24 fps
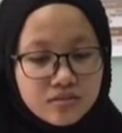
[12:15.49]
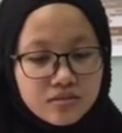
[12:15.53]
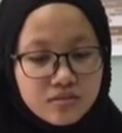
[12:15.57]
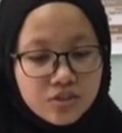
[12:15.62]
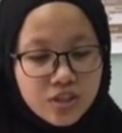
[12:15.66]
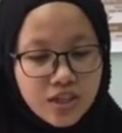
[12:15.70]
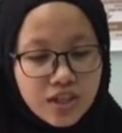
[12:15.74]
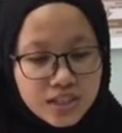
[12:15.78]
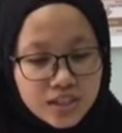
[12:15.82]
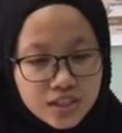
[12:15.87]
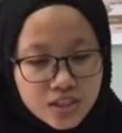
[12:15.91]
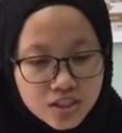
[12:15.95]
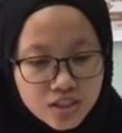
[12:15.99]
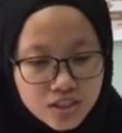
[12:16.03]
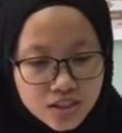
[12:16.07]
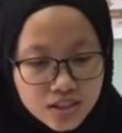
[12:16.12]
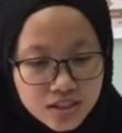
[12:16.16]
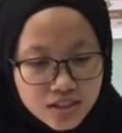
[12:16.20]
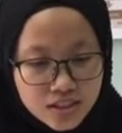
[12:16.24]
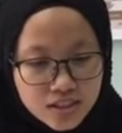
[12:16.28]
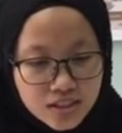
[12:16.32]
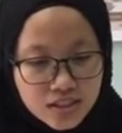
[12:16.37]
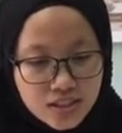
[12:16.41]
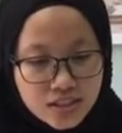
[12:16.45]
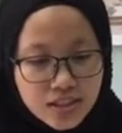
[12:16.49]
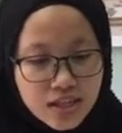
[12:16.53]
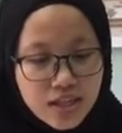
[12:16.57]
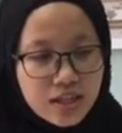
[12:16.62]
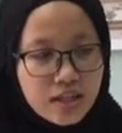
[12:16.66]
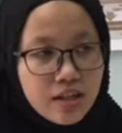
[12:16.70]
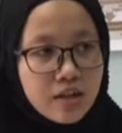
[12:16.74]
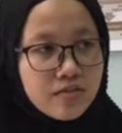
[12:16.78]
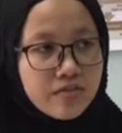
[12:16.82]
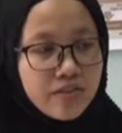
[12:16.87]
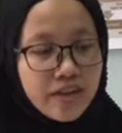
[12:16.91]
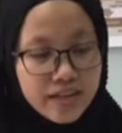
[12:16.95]
traditional
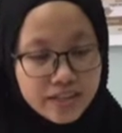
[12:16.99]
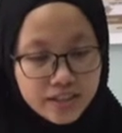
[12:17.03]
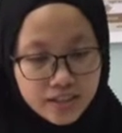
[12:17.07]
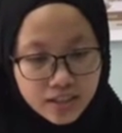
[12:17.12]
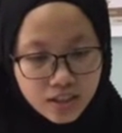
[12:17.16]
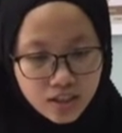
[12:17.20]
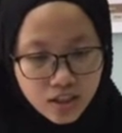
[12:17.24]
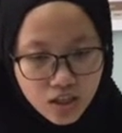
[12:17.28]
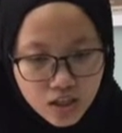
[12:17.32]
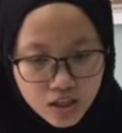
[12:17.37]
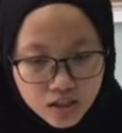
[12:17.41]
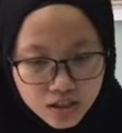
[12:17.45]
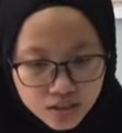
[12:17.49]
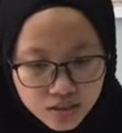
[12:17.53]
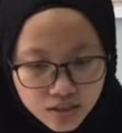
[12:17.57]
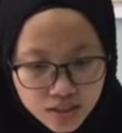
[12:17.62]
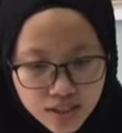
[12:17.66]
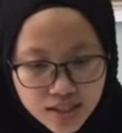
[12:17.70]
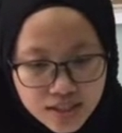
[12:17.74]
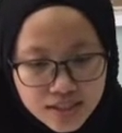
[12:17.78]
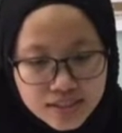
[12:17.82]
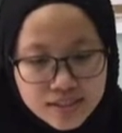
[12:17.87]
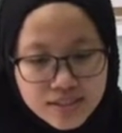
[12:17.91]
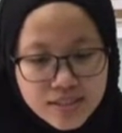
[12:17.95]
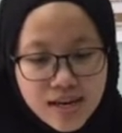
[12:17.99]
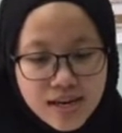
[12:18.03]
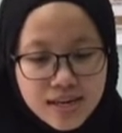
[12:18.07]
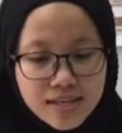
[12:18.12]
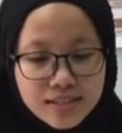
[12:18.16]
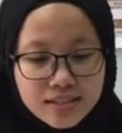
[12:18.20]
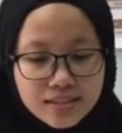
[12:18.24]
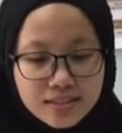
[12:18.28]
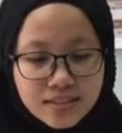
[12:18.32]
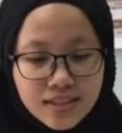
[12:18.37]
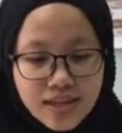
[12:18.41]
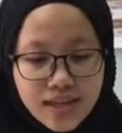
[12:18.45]
style of analog
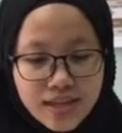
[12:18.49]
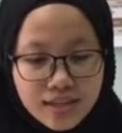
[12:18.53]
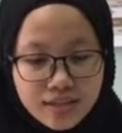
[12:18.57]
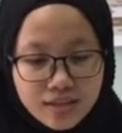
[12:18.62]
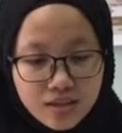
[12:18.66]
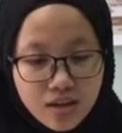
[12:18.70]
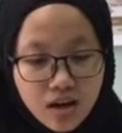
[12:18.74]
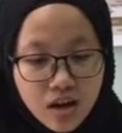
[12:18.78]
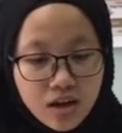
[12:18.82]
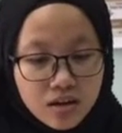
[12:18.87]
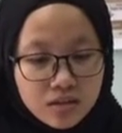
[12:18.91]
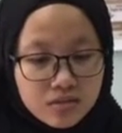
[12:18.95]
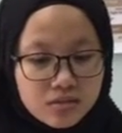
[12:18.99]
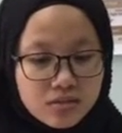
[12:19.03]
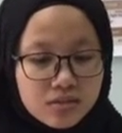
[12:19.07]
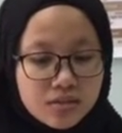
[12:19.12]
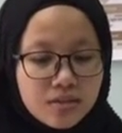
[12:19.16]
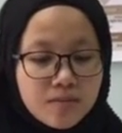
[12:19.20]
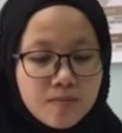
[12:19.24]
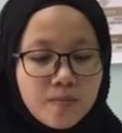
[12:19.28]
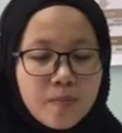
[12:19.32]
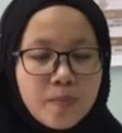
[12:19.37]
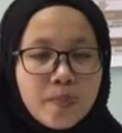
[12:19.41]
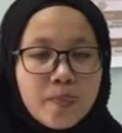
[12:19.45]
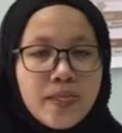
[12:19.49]
dials and gauges.